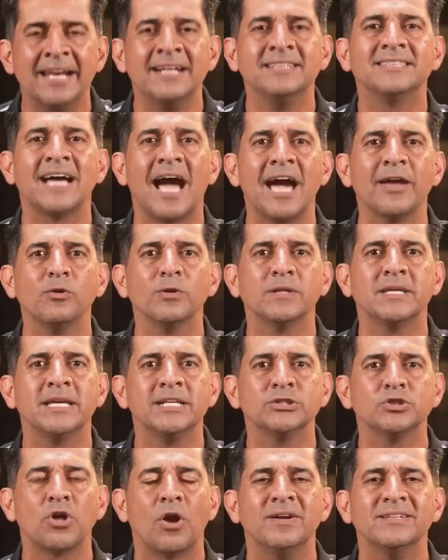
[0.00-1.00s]
And entitled
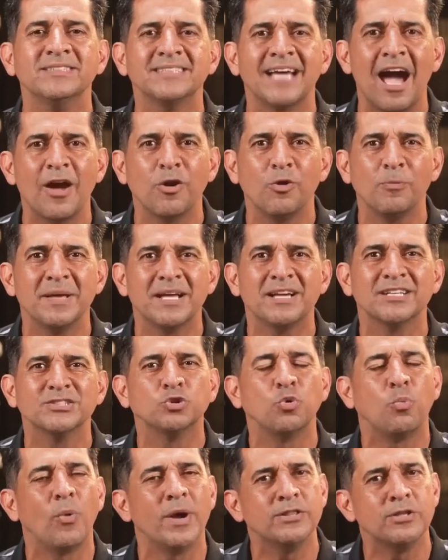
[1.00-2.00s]
kids are entitled
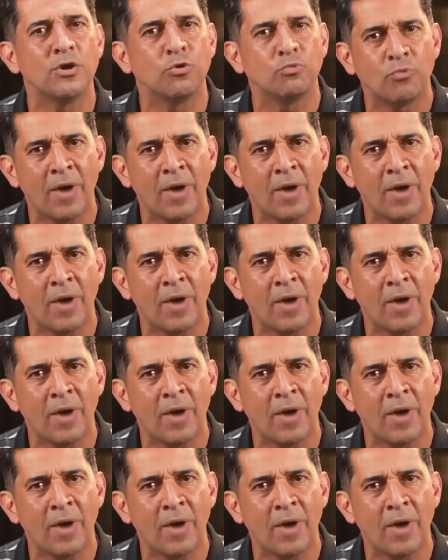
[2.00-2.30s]
because the way they're